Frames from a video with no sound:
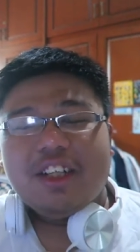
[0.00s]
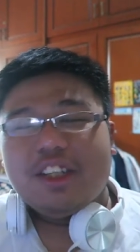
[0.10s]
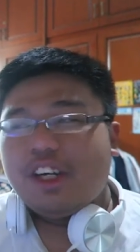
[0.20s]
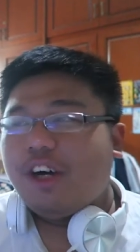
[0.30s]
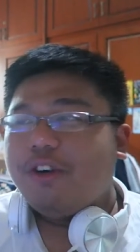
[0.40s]

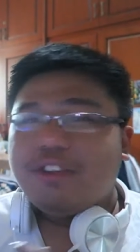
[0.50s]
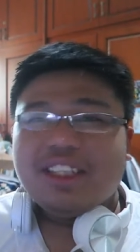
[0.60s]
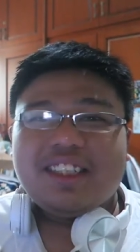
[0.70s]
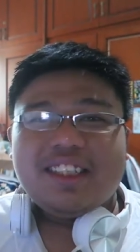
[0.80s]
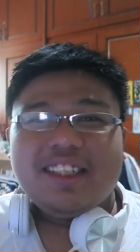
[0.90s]
you know,
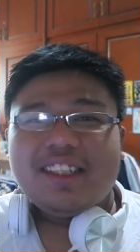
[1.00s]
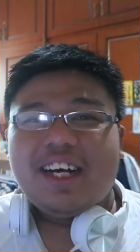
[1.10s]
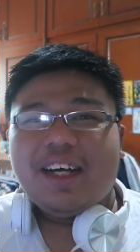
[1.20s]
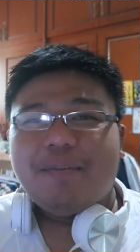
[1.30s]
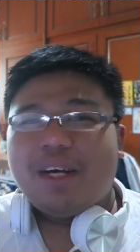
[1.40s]
this this
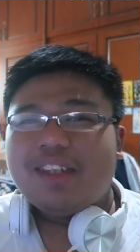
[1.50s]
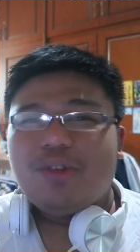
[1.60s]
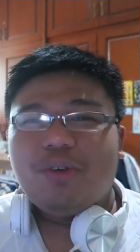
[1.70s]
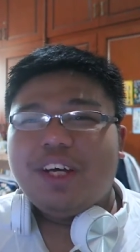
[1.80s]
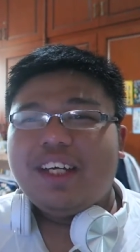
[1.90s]
guy passed
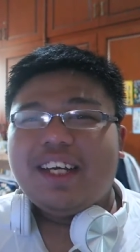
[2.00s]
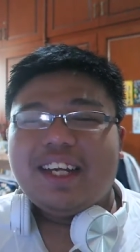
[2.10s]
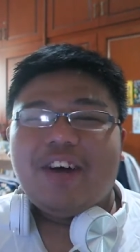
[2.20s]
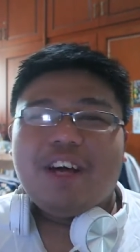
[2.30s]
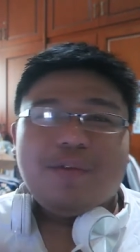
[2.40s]
away, and
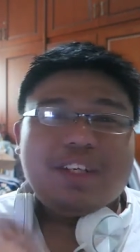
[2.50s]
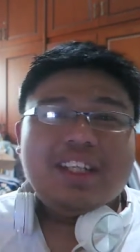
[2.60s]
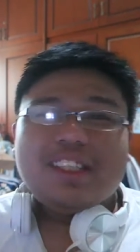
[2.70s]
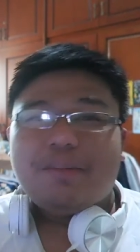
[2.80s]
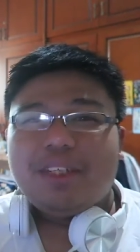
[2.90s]
now I've
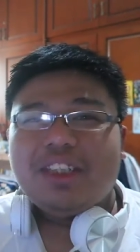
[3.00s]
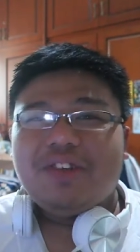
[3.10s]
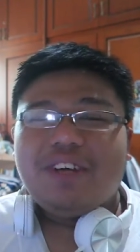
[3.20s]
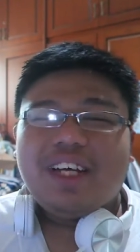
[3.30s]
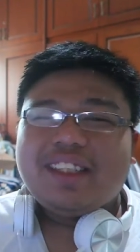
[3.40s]
hidden some
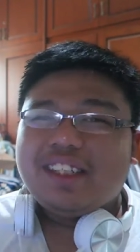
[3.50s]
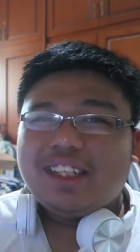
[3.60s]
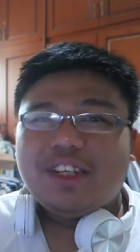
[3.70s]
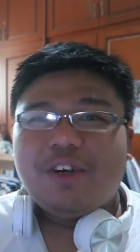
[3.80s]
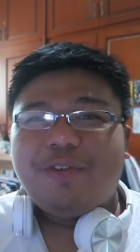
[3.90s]
Easter eggs, and you
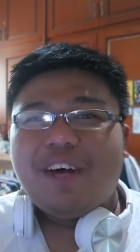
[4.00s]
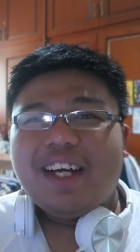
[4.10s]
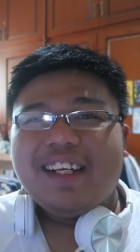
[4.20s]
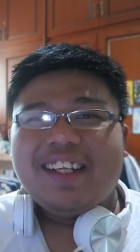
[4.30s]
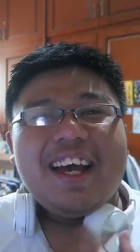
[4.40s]
can go find it.